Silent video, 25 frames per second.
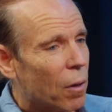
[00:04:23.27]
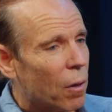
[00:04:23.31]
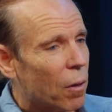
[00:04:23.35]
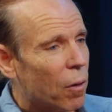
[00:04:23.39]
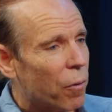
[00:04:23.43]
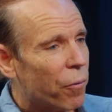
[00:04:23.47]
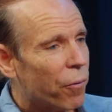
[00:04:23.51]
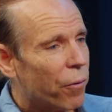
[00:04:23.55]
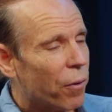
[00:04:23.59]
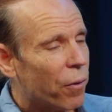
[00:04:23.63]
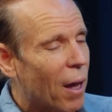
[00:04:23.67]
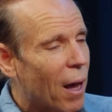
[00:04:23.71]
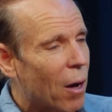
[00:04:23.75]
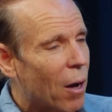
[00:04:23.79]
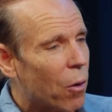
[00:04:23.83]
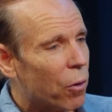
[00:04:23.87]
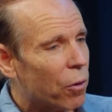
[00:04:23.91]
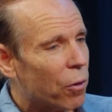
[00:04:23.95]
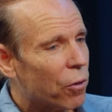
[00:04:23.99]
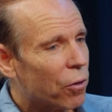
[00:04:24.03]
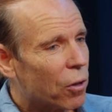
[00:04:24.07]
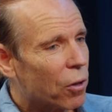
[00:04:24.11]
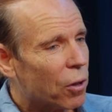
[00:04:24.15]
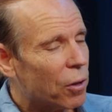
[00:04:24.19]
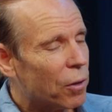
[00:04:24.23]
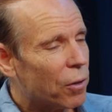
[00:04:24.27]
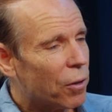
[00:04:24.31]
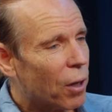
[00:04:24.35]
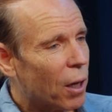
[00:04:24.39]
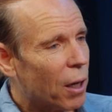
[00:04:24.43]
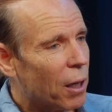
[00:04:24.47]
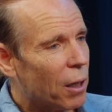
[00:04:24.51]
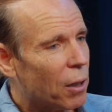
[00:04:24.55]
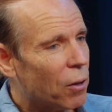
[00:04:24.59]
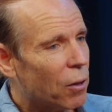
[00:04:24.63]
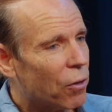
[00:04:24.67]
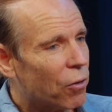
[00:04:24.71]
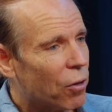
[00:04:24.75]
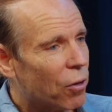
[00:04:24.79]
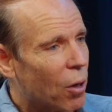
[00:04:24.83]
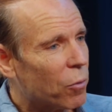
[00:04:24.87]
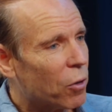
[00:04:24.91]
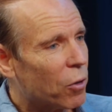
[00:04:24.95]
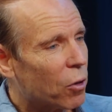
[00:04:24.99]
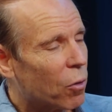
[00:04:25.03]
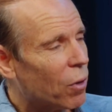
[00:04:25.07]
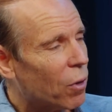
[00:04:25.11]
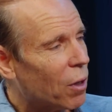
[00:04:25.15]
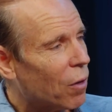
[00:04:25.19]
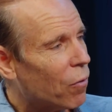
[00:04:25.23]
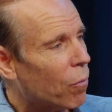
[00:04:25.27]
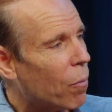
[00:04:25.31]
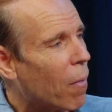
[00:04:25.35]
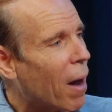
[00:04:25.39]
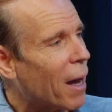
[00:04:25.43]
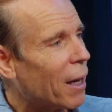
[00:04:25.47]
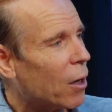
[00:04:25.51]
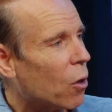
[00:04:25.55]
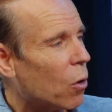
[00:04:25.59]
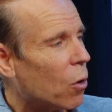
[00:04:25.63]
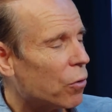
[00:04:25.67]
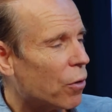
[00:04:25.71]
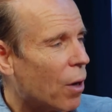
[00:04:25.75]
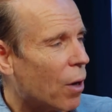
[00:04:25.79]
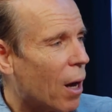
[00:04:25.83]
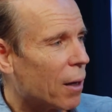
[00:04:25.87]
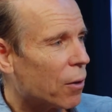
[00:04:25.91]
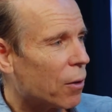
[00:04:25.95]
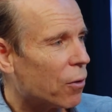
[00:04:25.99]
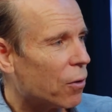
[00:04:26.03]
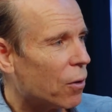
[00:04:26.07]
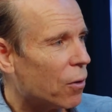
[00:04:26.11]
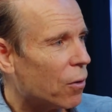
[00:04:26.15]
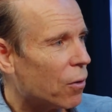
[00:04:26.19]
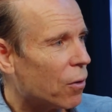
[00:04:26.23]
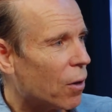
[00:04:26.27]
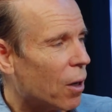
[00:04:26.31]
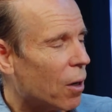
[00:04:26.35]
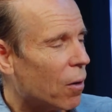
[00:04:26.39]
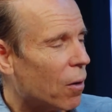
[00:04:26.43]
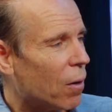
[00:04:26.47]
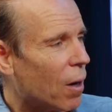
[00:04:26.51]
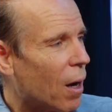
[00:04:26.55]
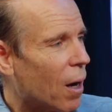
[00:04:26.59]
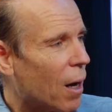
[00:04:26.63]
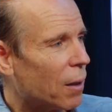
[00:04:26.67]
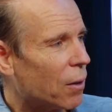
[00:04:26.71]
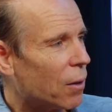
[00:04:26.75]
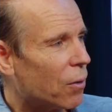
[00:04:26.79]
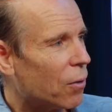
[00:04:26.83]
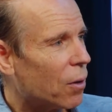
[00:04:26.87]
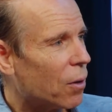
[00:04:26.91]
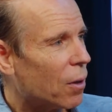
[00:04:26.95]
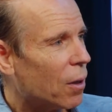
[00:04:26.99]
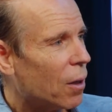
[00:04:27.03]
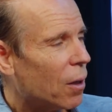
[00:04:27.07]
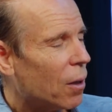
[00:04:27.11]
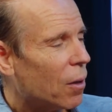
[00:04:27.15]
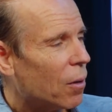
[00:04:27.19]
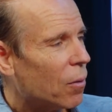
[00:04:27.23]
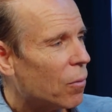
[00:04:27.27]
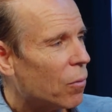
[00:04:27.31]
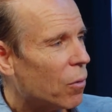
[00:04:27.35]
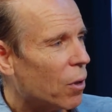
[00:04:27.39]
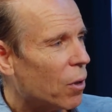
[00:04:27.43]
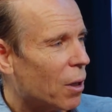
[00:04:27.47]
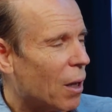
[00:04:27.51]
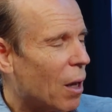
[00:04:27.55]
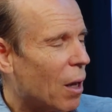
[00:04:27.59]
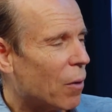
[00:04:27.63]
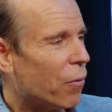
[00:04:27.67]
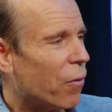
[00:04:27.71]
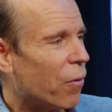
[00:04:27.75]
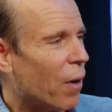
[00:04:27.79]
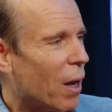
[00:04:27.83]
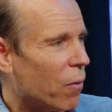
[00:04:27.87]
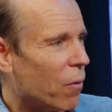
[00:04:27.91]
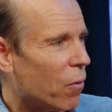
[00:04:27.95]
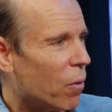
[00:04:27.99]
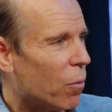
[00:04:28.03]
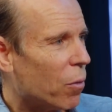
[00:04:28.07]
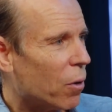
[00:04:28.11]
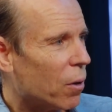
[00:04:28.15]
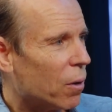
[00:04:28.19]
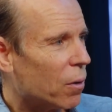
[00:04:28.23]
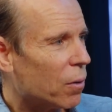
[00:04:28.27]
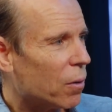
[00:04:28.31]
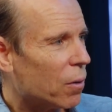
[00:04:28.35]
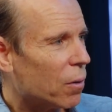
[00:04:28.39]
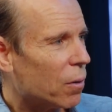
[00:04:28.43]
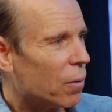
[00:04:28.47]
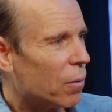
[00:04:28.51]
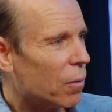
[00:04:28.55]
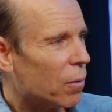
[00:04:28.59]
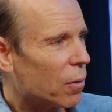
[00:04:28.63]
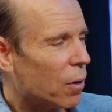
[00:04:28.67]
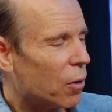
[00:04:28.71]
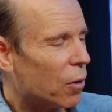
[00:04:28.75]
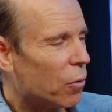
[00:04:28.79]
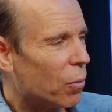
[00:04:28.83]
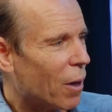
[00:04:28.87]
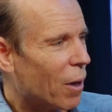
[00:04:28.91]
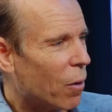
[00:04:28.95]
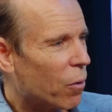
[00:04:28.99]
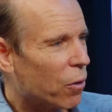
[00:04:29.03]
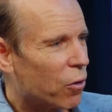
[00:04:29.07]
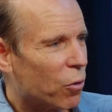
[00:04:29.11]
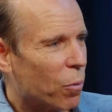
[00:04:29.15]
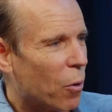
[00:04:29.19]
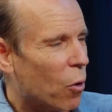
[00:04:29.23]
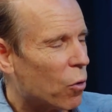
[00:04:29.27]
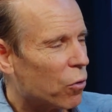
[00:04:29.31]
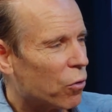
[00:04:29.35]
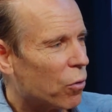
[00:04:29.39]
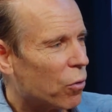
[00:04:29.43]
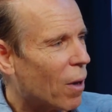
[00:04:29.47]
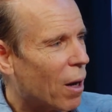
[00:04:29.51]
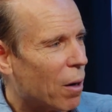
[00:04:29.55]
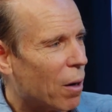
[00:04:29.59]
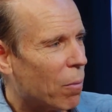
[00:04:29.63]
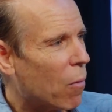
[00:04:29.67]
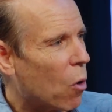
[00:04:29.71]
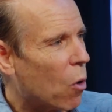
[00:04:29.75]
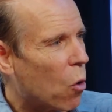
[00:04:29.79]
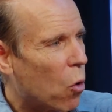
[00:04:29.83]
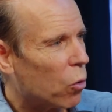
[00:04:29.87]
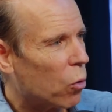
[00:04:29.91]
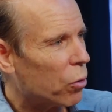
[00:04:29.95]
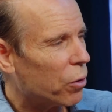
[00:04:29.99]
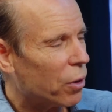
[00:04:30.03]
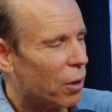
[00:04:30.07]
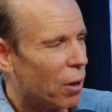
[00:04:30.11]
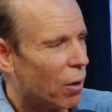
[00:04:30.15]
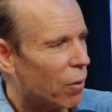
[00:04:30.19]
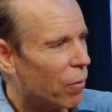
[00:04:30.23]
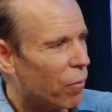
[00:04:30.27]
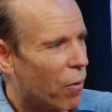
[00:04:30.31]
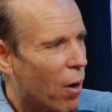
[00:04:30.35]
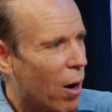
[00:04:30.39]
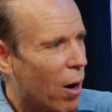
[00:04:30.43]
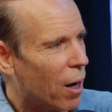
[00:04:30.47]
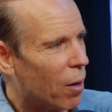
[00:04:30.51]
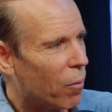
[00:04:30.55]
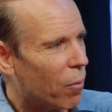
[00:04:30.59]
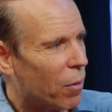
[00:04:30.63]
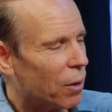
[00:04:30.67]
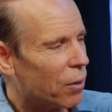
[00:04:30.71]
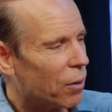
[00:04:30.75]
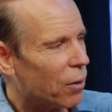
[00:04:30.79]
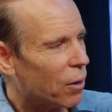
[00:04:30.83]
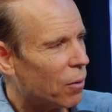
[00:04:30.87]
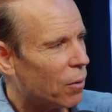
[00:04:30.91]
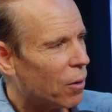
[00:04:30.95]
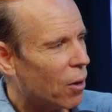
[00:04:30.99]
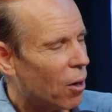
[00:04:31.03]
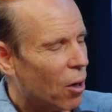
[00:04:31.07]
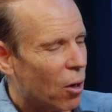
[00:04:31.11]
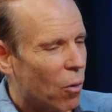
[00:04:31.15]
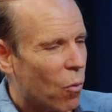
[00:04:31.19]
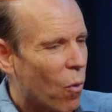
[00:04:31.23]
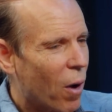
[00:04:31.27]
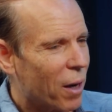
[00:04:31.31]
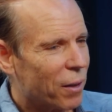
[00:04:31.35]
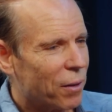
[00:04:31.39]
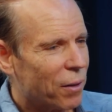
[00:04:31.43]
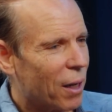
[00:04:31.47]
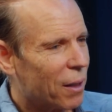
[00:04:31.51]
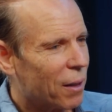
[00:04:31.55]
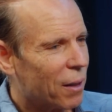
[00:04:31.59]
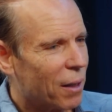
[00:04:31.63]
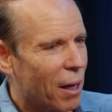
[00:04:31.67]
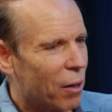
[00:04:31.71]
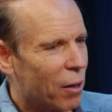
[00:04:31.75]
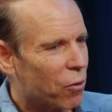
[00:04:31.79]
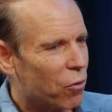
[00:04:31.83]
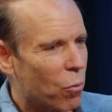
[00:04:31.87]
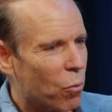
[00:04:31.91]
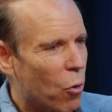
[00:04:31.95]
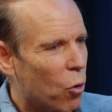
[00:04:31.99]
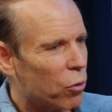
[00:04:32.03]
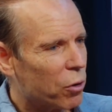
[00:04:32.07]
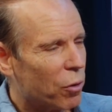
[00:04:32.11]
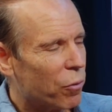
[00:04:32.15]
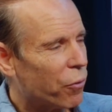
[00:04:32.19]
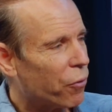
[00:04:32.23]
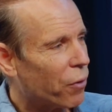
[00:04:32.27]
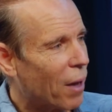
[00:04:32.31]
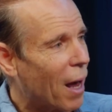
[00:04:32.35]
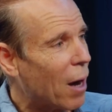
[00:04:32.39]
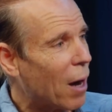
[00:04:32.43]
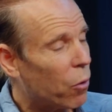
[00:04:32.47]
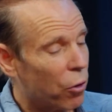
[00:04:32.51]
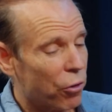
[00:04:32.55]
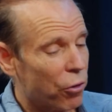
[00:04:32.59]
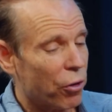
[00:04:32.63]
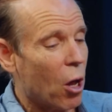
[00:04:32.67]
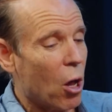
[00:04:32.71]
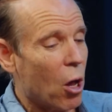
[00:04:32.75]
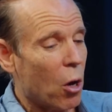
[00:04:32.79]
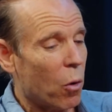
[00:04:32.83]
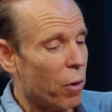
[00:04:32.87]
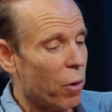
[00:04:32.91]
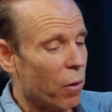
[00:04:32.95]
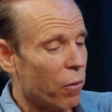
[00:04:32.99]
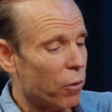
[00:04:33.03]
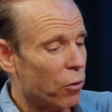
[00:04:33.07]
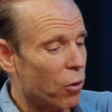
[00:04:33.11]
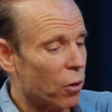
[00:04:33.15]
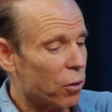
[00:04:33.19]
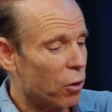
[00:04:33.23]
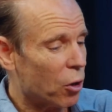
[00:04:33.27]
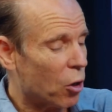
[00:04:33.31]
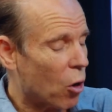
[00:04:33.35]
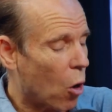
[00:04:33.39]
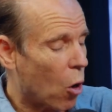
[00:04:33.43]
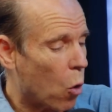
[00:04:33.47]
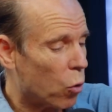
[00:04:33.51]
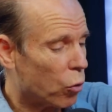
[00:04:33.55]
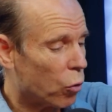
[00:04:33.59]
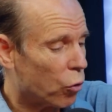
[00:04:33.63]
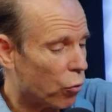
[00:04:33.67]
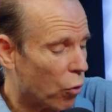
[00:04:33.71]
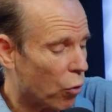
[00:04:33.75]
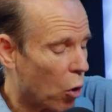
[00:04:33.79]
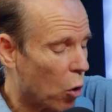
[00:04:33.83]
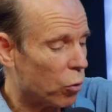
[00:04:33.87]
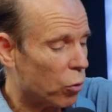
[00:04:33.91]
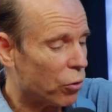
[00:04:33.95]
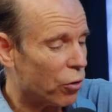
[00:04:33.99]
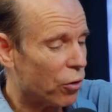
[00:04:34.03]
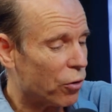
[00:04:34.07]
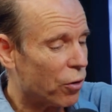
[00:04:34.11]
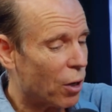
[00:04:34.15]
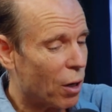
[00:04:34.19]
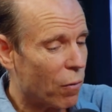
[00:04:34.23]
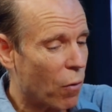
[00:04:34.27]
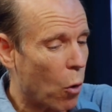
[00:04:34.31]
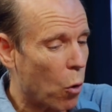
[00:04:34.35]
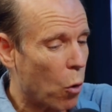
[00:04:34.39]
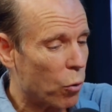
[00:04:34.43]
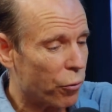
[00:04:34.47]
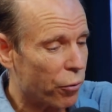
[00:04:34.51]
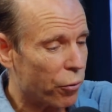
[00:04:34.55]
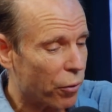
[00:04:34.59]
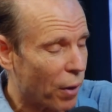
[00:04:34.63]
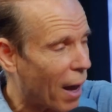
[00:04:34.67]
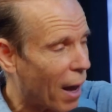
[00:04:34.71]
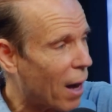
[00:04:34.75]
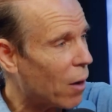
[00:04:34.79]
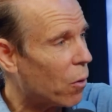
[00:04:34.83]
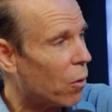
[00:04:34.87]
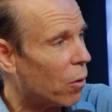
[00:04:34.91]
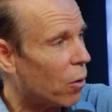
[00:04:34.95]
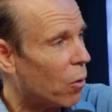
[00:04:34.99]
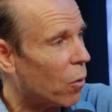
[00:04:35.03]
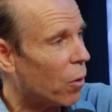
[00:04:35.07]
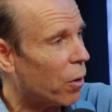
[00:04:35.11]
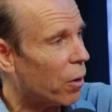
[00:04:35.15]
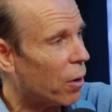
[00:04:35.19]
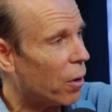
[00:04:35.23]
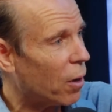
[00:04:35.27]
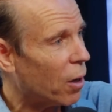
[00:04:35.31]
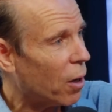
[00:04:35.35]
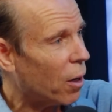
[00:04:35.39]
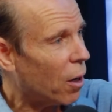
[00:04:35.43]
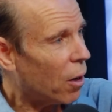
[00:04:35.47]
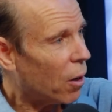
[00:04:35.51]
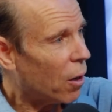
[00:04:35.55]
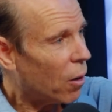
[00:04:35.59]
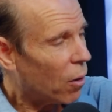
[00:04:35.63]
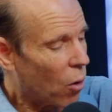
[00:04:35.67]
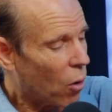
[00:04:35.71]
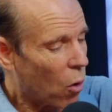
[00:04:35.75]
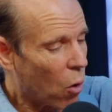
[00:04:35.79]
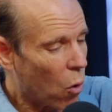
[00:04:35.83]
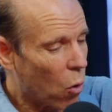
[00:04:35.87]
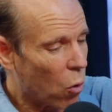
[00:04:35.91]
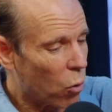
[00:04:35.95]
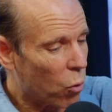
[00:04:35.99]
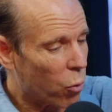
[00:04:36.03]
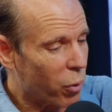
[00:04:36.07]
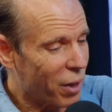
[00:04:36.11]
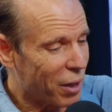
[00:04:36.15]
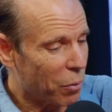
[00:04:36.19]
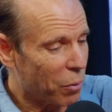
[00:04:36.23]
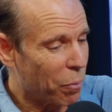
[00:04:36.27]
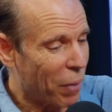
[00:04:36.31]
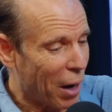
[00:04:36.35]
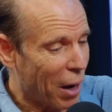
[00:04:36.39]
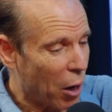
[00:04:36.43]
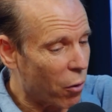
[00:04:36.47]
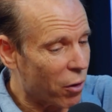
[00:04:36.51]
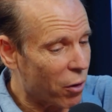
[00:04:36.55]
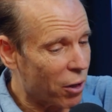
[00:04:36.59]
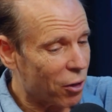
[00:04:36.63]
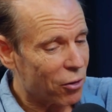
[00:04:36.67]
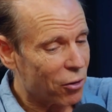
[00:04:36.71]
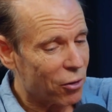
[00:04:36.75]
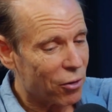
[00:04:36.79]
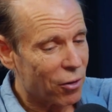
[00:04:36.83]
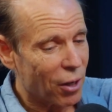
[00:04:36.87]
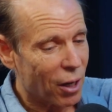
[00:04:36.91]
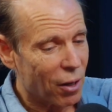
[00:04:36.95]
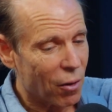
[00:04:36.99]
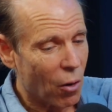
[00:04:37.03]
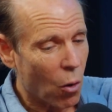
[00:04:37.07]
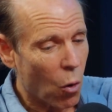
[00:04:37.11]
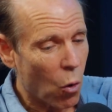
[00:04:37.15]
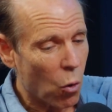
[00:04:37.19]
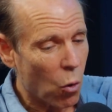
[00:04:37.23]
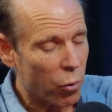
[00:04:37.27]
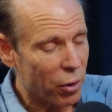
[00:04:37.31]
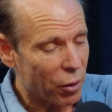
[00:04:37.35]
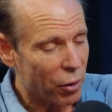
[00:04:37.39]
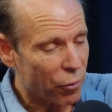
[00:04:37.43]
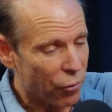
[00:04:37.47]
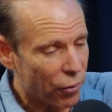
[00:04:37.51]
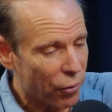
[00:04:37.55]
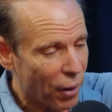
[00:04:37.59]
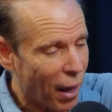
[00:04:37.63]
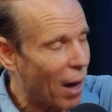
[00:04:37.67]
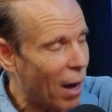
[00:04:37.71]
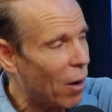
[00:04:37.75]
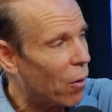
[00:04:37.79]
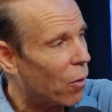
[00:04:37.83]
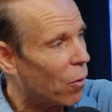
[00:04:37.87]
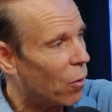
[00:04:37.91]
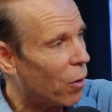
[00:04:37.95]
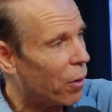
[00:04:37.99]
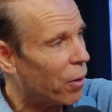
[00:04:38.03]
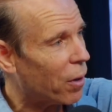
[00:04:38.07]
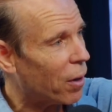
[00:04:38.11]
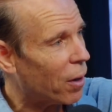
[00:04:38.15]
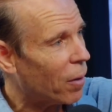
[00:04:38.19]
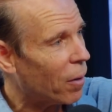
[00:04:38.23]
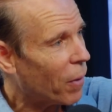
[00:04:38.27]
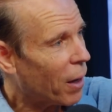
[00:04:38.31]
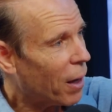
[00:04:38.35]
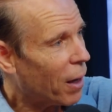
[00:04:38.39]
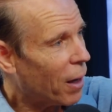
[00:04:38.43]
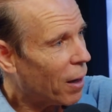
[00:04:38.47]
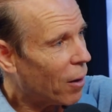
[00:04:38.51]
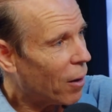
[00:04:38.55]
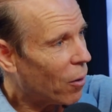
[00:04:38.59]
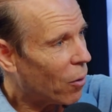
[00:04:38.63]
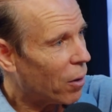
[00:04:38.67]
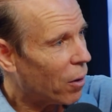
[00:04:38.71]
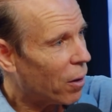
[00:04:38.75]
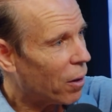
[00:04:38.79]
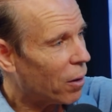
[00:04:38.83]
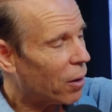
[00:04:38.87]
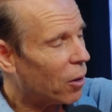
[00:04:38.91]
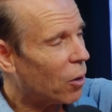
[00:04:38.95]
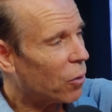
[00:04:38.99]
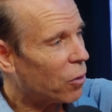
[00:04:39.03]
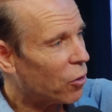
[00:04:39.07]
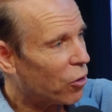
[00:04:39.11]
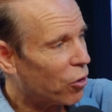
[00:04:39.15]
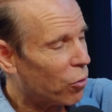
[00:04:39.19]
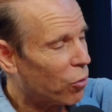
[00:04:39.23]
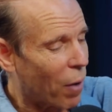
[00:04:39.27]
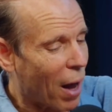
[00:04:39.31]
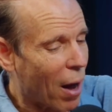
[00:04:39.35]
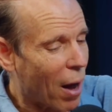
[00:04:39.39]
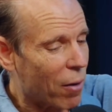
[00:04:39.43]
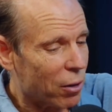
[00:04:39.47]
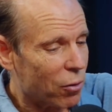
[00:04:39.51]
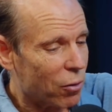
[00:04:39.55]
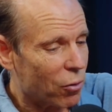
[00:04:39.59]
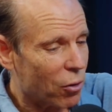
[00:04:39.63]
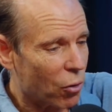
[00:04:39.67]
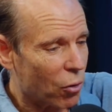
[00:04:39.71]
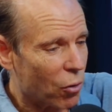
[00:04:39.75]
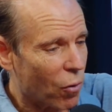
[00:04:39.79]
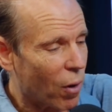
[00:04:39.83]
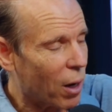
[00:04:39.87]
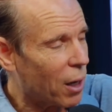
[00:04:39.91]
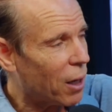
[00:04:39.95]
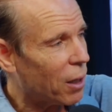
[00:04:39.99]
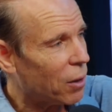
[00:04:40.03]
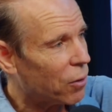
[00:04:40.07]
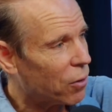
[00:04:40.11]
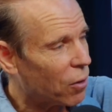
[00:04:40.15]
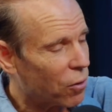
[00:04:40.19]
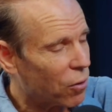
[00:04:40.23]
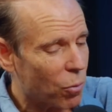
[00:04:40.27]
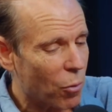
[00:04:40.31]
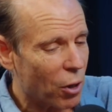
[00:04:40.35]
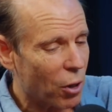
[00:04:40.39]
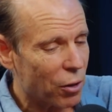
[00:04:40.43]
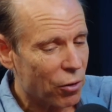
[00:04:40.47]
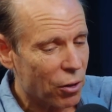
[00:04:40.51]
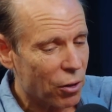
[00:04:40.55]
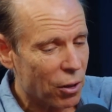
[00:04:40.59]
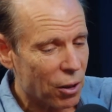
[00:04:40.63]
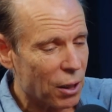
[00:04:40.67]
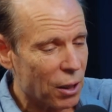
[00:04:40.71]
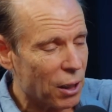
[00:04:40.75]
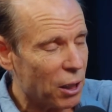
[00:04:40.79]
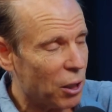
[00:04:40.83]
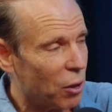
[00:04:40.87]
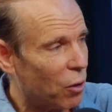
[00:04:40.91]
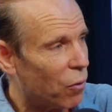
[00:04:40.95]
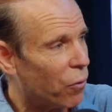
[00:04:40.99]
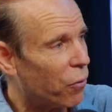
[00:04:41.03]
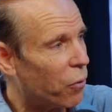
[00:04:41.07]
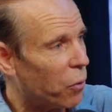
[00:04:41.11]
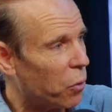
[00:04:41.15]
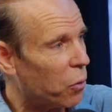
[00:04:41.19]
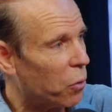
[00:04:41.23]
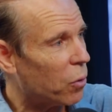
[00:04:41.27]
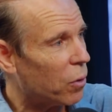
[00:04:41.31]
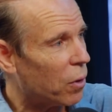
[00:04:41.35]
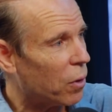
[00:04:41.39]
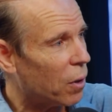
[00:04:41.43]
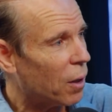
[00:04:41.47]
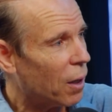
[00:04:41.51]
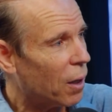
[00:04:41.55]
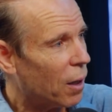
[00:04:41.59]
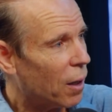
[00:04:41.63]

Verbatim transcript: the flours contain some degree of mycotoxins that are not really that favorable, because we are exposed to a lot of mold in our environment. And why take the extra mold in flours? Well, if you took the oat groats instead of oat flour, or the whole wheat berries instead of the whole wheat flour, or the, or the, you know, you sprouted the grains, it's much cleaner food